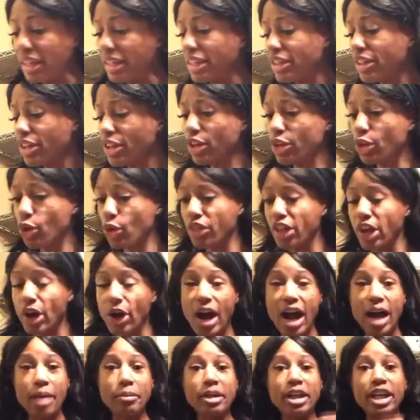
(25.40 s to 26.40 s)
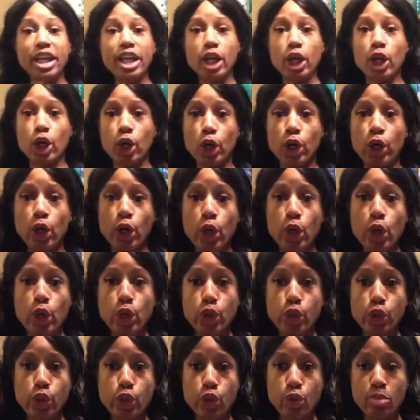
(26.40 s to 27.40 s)
neither here nor there. I'm here
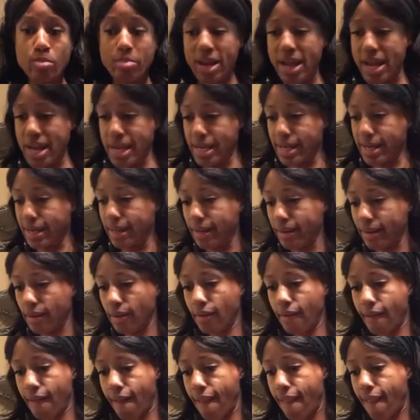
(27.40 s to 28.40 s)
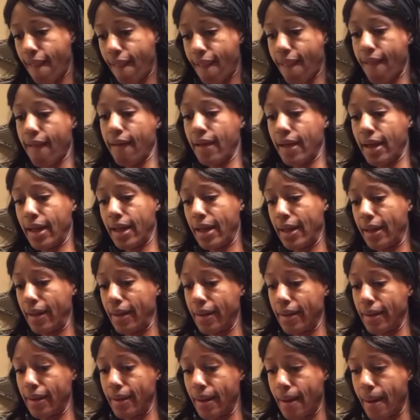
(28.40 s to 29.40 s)
to make
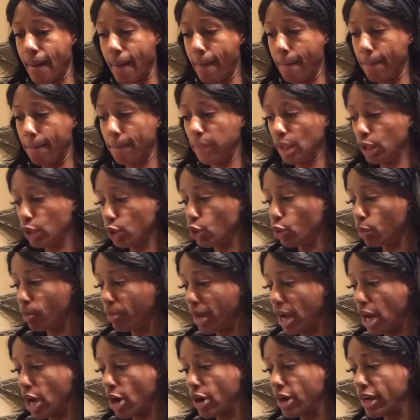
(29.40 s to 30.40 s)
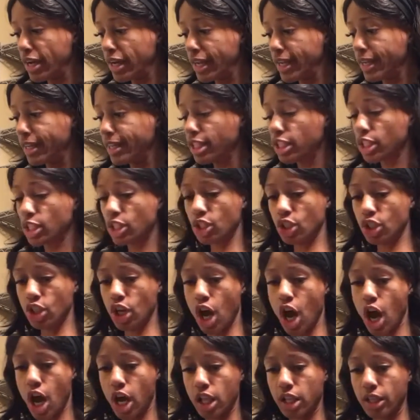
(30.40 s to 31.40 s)
a blueberry
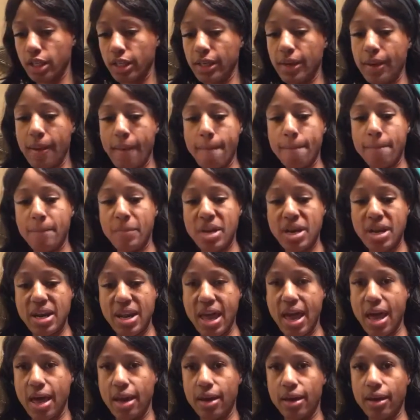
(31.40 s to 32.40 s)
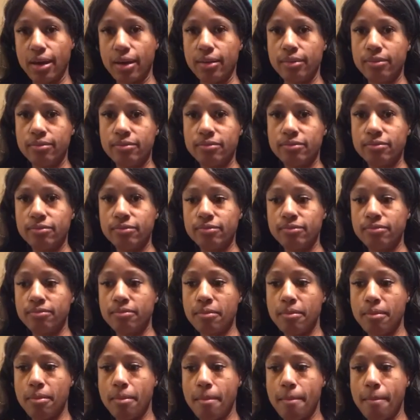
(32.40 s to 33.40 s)
chocolate banana
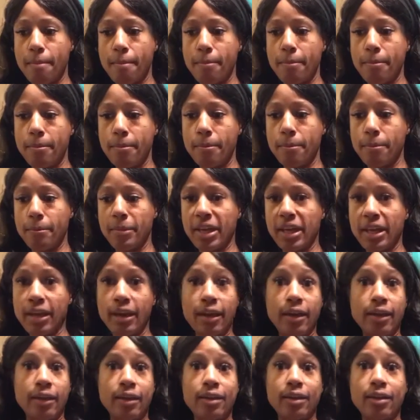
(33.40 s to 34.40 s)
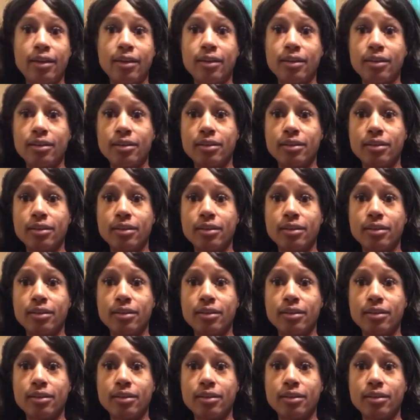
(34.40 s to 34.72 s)
cake